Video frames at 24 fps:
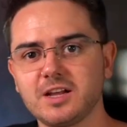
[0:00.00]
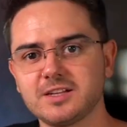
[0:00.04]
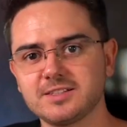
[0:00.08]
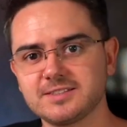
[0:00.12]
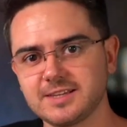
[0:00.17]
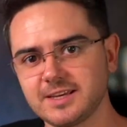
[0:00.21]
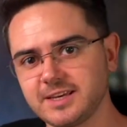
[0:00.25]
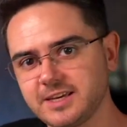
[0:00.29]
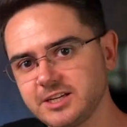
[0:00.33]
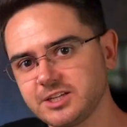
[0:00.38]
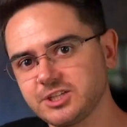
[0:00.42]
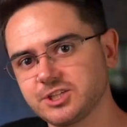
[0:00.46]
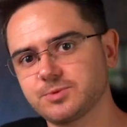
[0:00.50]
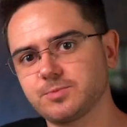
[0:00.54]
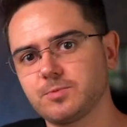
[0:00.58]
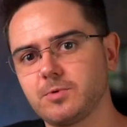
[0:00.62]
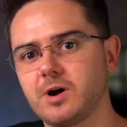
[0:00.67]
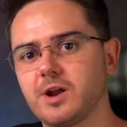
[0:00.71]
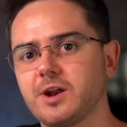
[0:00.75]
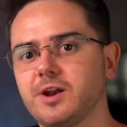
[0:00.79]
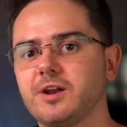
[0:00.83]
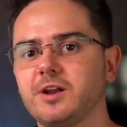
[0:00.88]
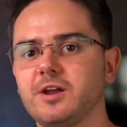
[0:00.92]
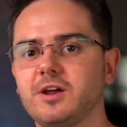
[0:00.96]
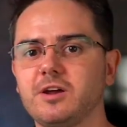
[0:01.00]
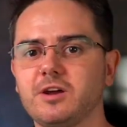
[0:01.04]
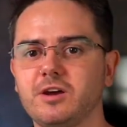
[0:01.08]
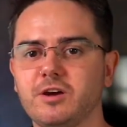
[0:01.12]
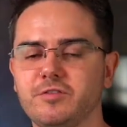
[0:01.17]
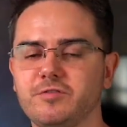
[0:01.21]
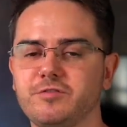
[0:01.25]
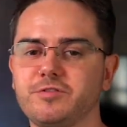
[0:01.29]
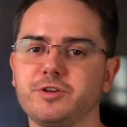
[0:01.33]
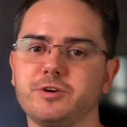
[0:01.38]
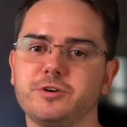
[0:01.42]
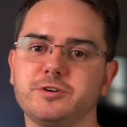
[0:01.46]
to each one
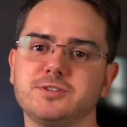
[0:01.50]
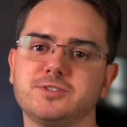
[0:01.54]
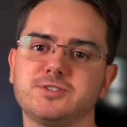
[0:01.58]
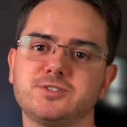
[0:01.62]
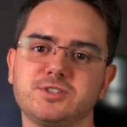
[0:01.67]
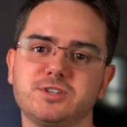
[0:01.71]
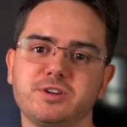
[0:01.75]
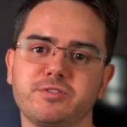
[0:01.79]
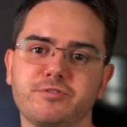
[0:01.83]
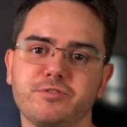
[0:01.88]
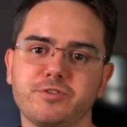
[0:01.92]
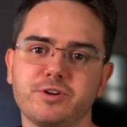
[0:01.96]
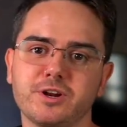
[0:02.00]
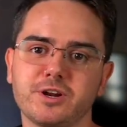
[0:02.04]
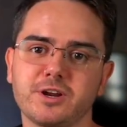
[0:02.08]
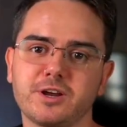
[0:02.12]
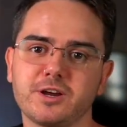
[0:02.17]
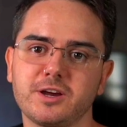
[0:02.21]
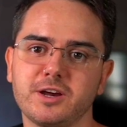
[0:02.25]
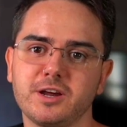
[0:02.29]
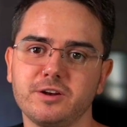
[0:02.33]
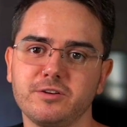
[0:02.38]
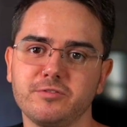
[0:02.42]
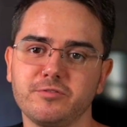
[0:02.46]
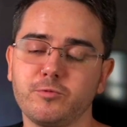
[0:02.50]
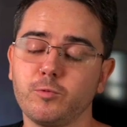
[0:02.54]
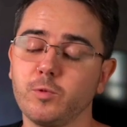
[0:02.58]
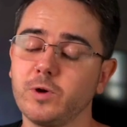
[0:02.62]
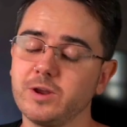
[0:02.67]
of those different kind of